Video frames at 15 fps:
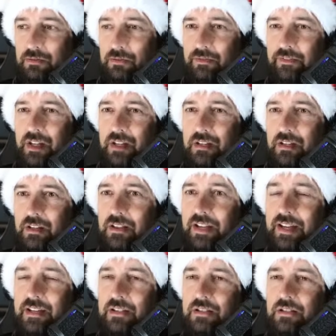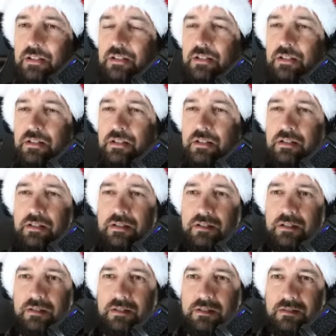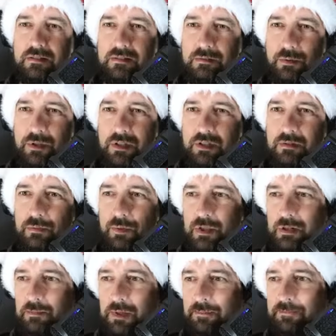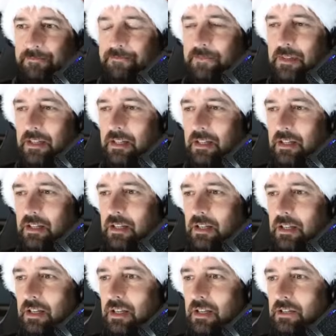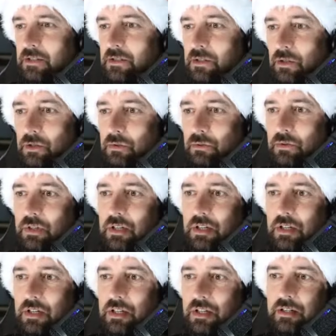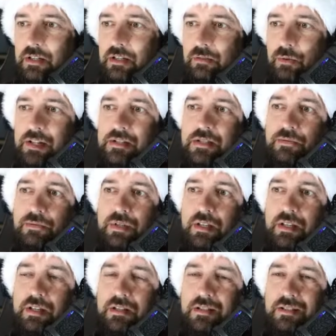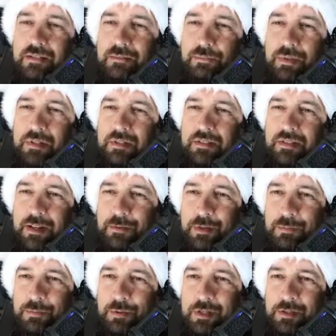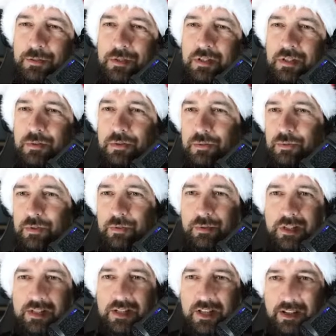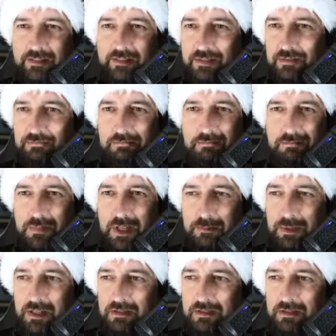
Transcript: They lack workmem. So once we build our monitoring, or we already have it, maybe.